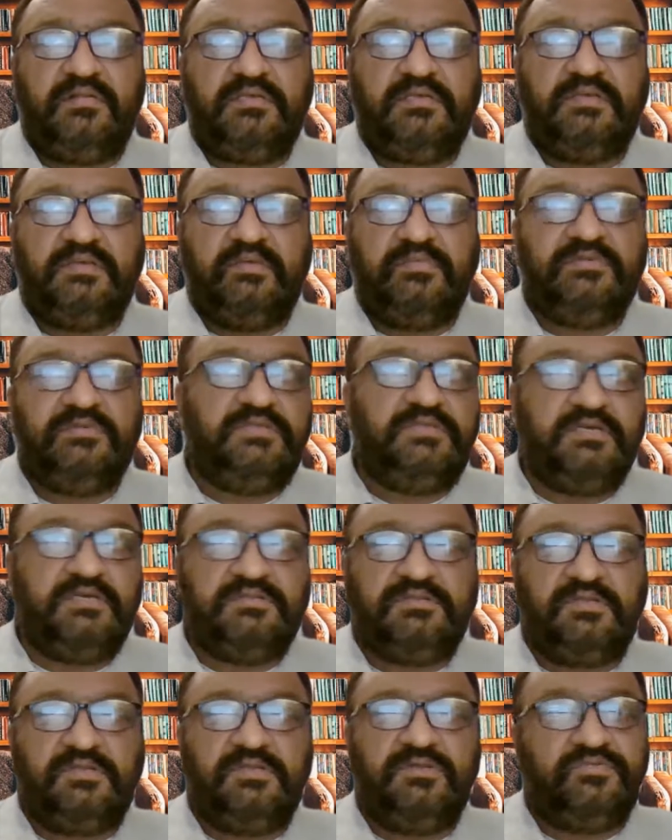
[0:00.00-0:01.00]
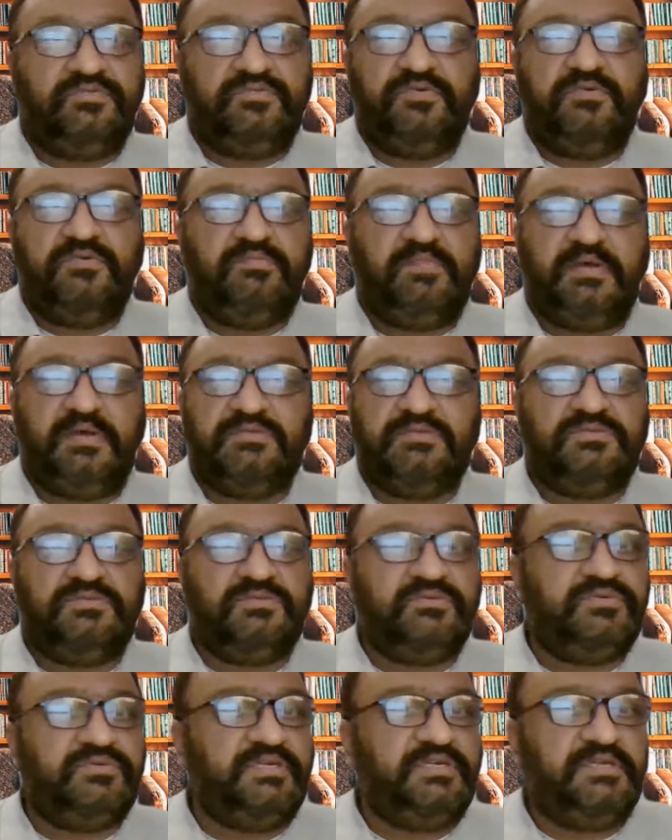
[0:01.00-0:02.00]
the examiners take 3 to 4 months
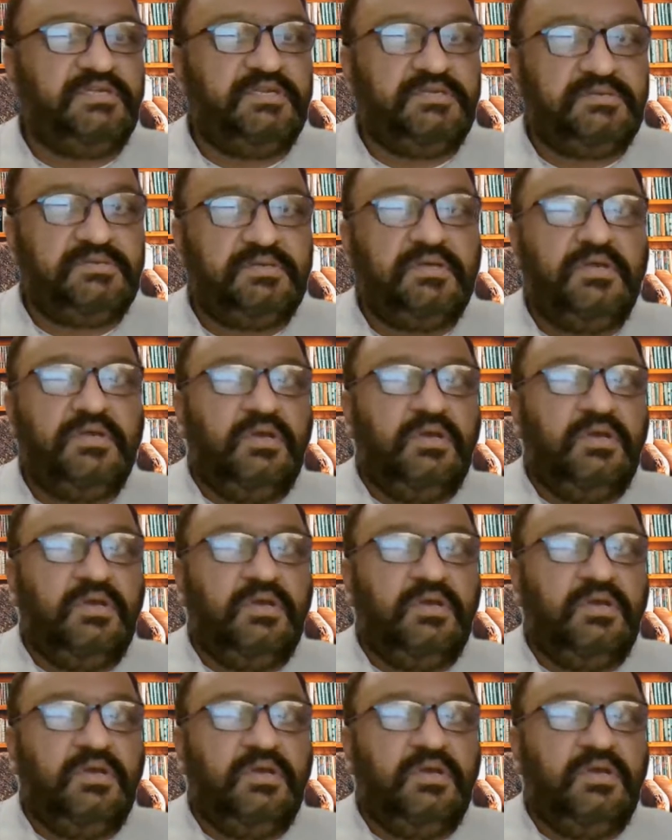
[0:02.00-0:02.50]
to read it.